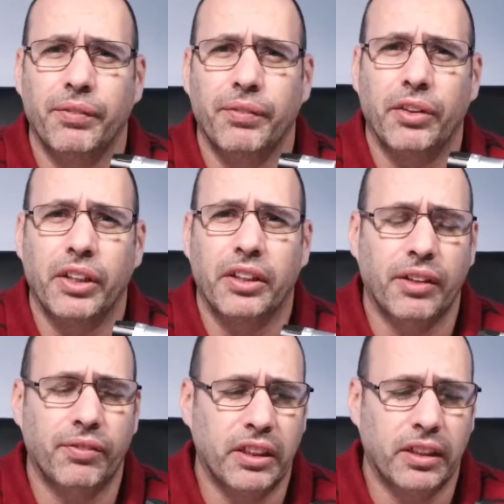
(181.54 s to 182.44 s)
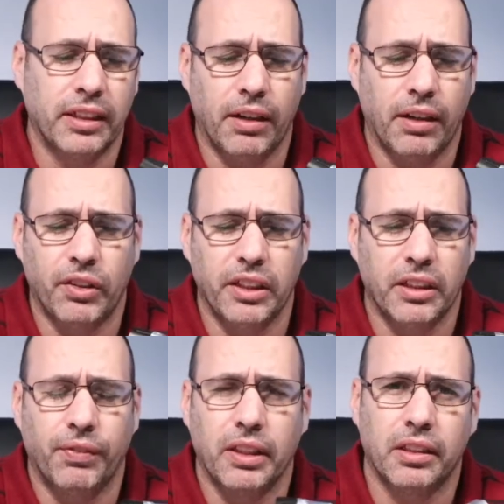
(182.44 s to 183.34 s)
primary
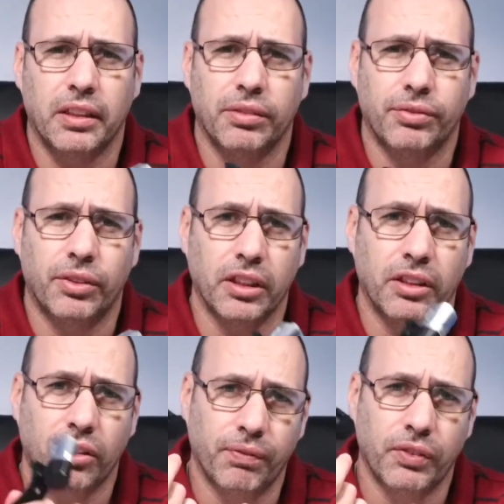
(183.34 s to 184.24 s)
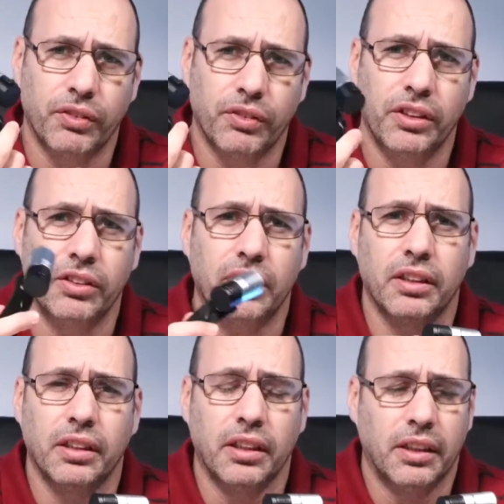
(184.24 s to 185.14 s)
cameras, but for the top we use